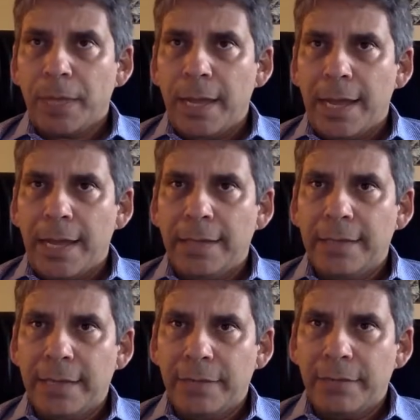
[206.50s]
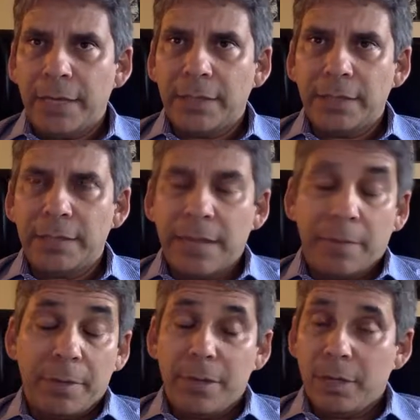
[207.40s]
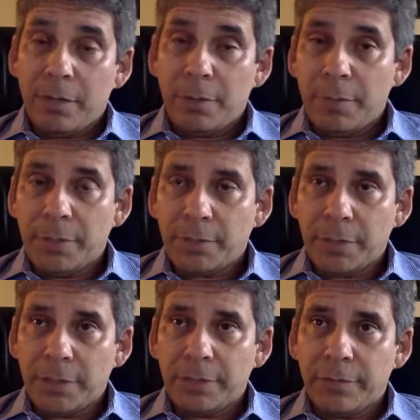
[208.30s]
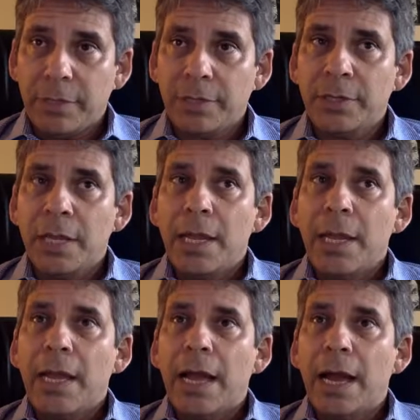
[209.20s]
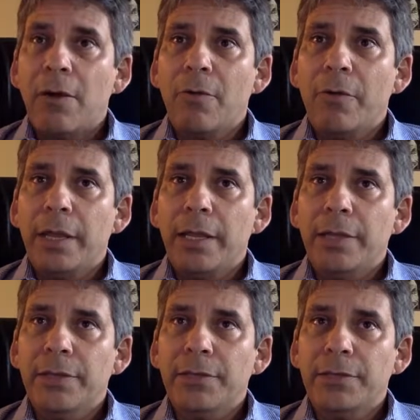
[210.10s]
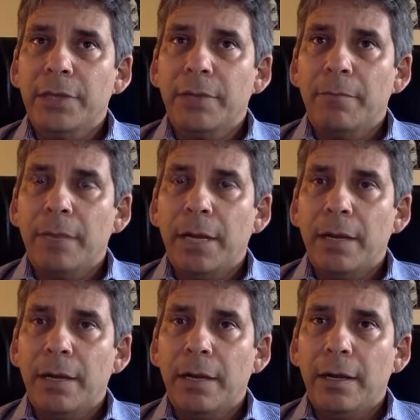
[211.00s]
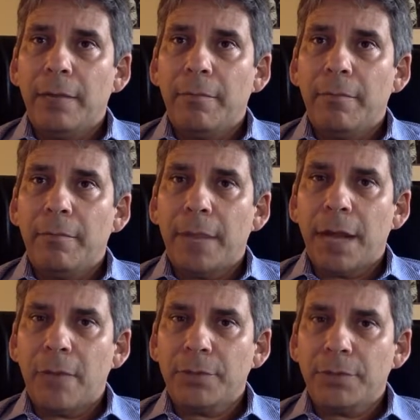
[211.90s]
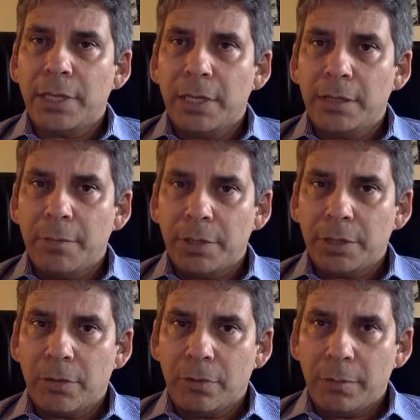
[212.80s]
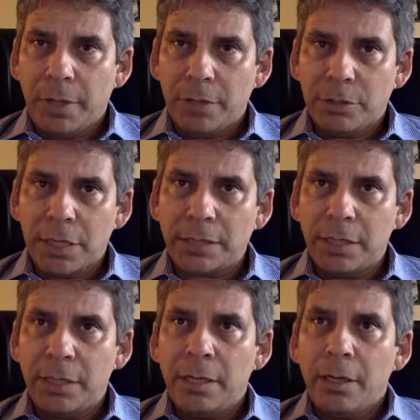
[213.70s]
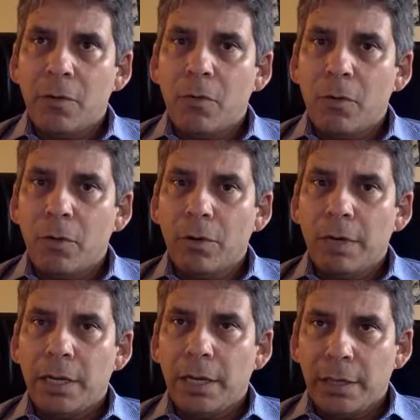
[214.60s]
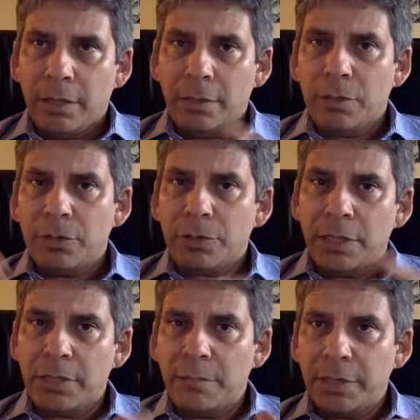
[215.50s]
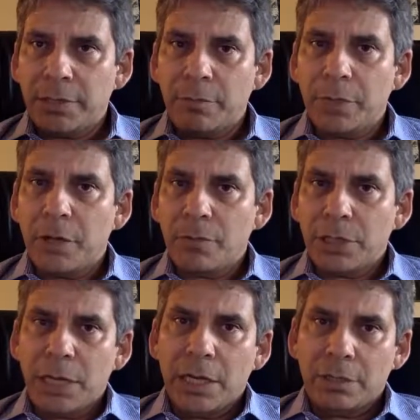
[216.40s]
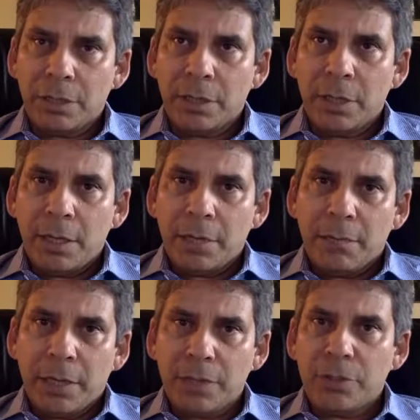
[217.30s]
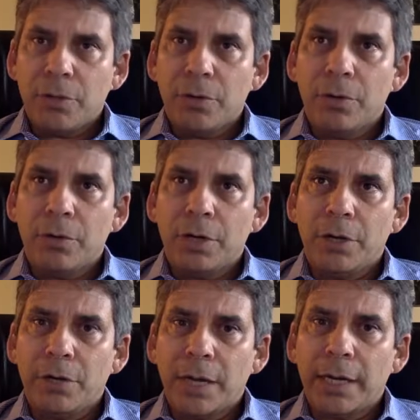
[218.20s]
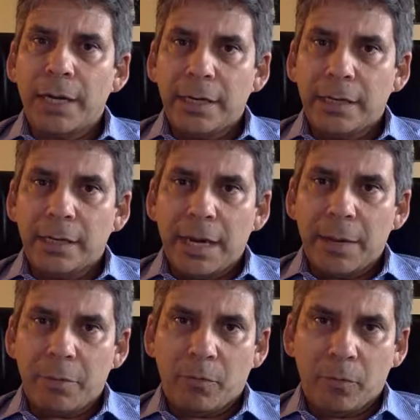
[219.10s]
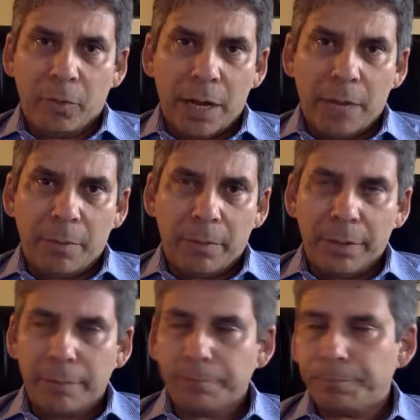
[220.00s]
And if that does happen, and don't be surprised if it does, how is the budget going to be adjusted, or that there just needs to be some negotiation, because you're not getting an apple for an apple there.